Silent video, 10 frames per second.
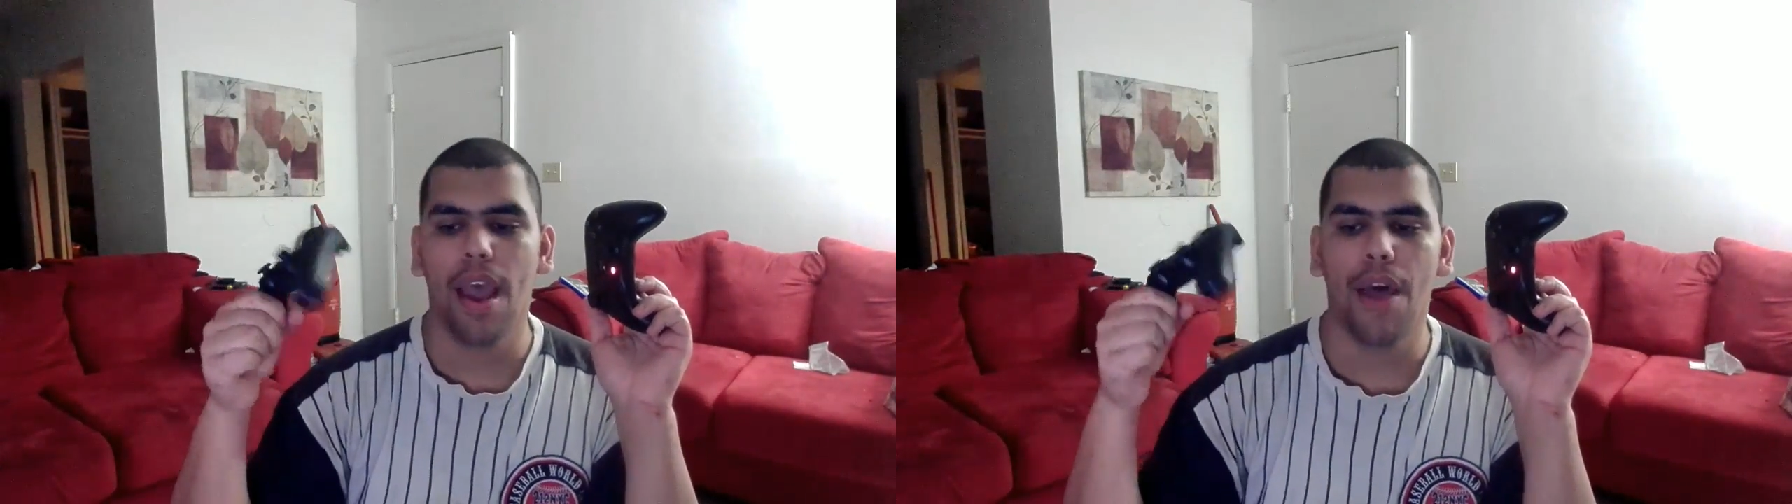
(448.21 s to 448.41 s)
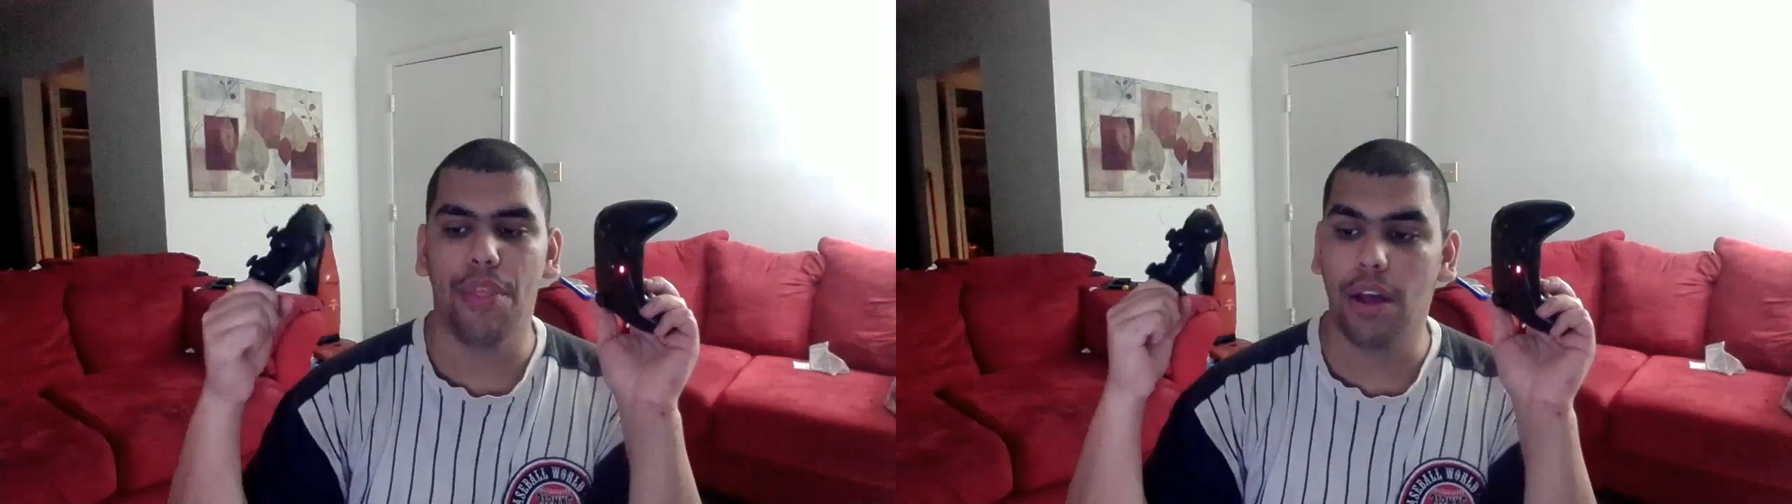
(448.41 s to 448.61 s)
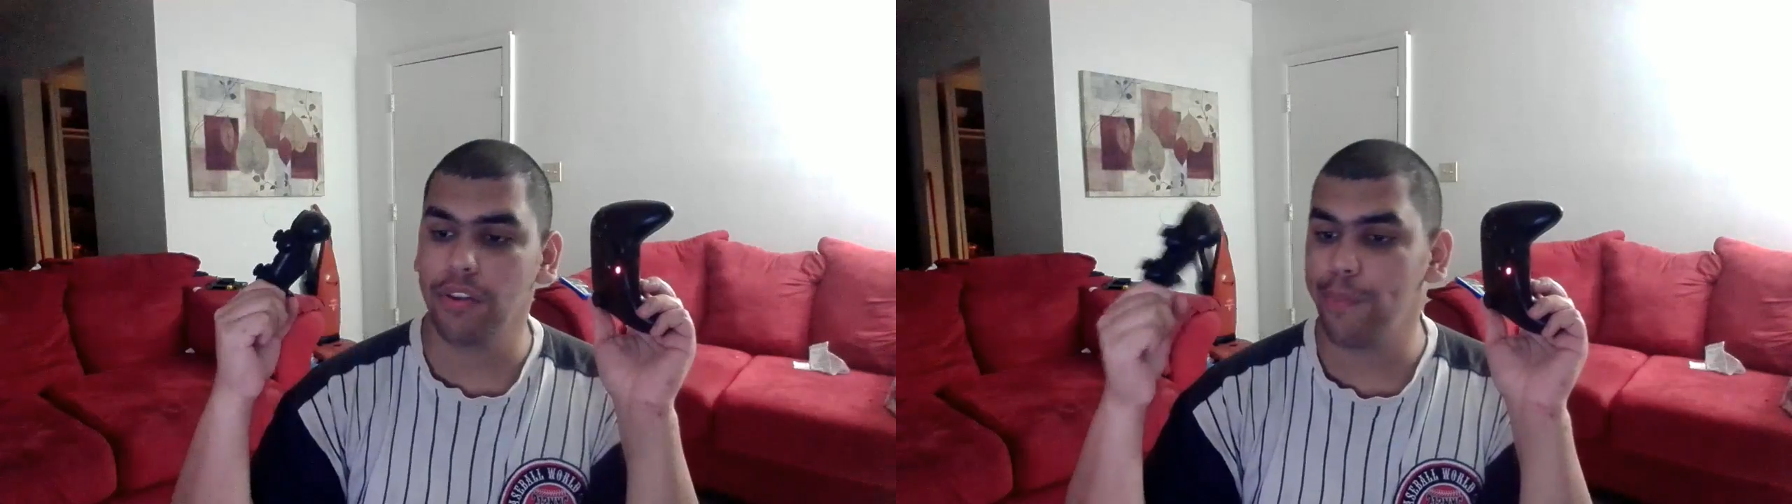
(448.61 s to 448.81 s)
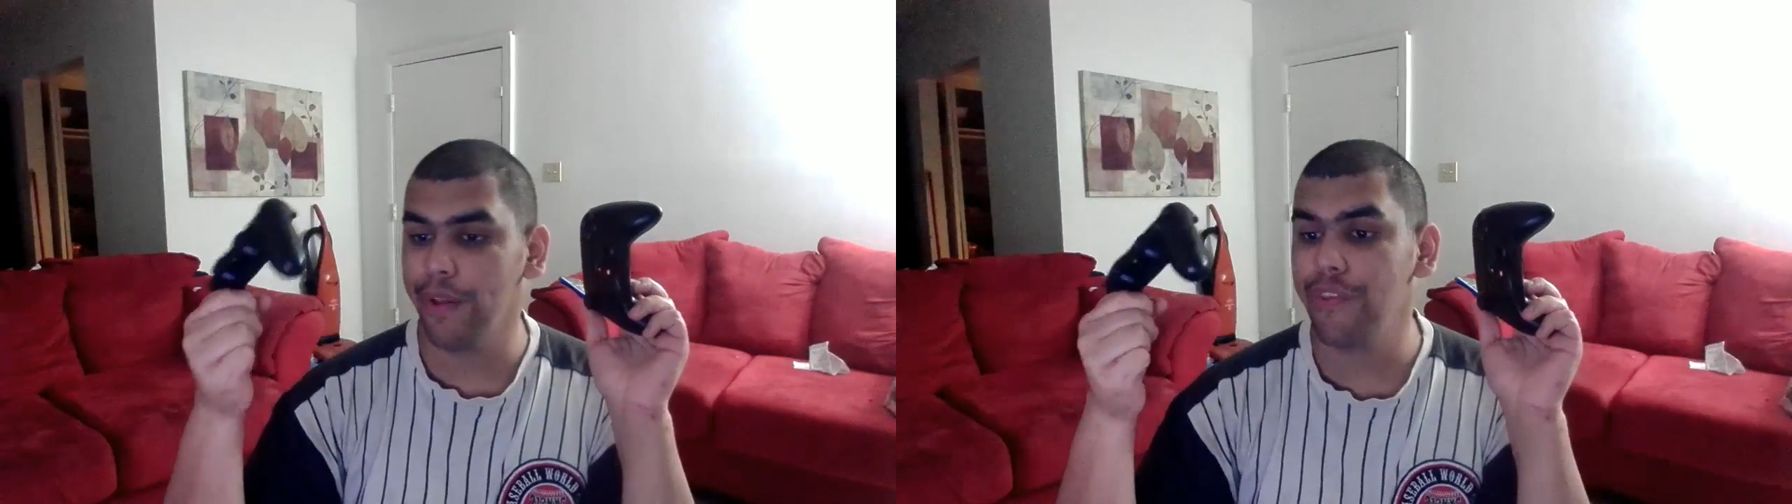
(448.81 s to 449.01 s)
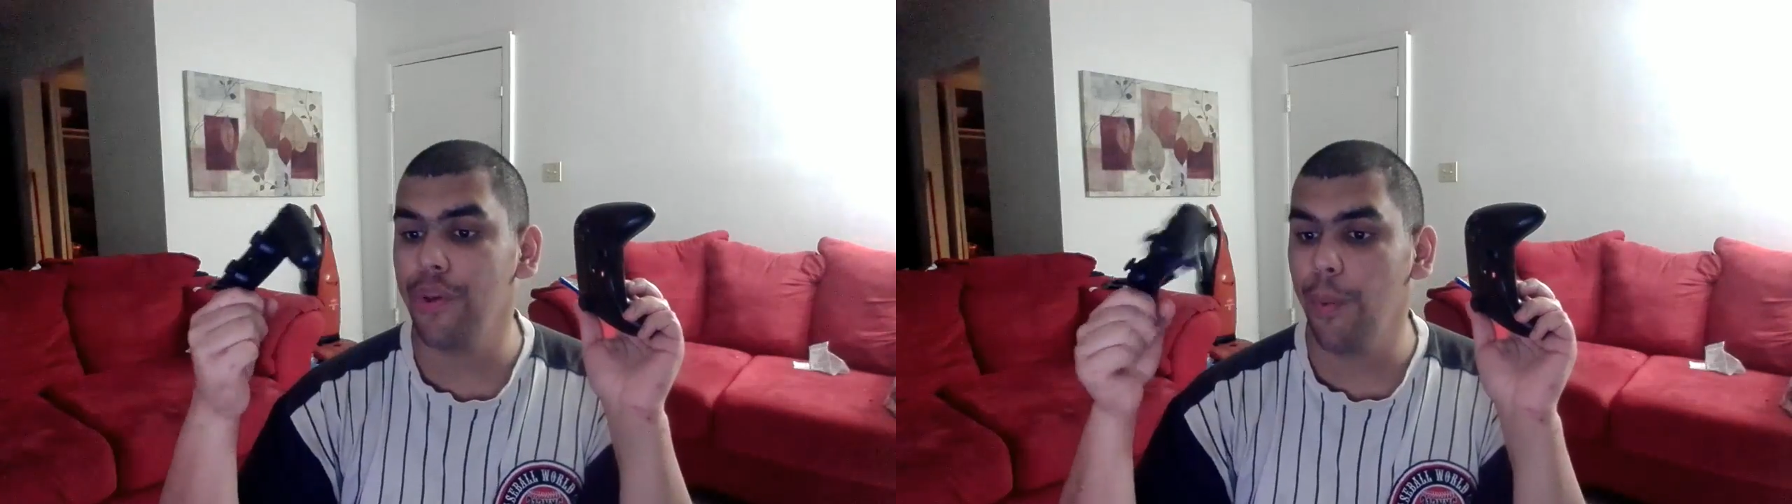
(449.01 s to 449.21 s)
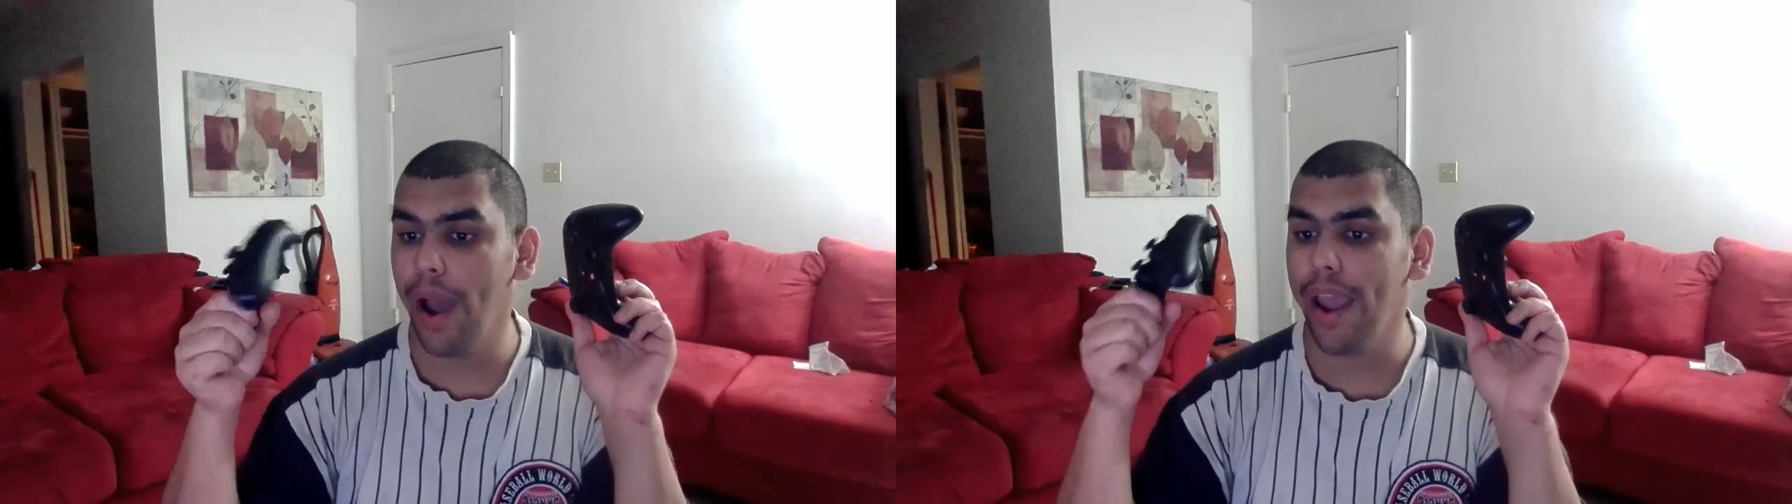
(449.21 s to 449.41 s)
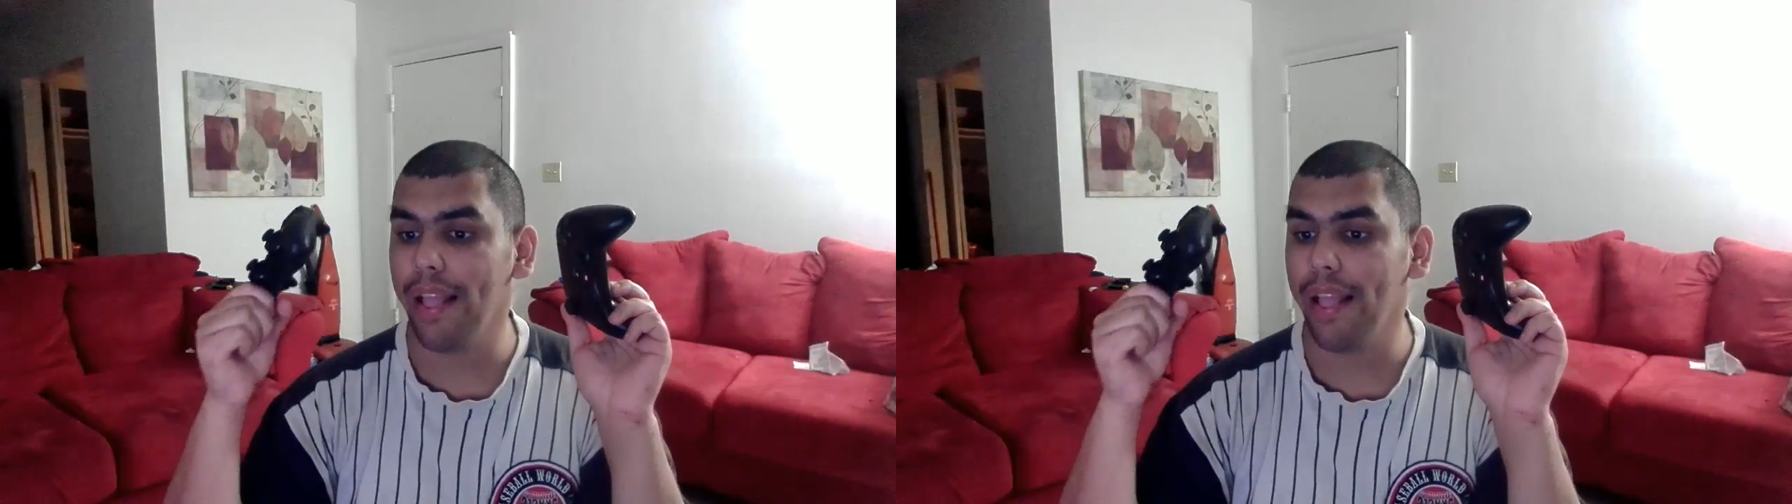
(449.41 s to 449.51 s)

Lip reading: And I'll explain to you why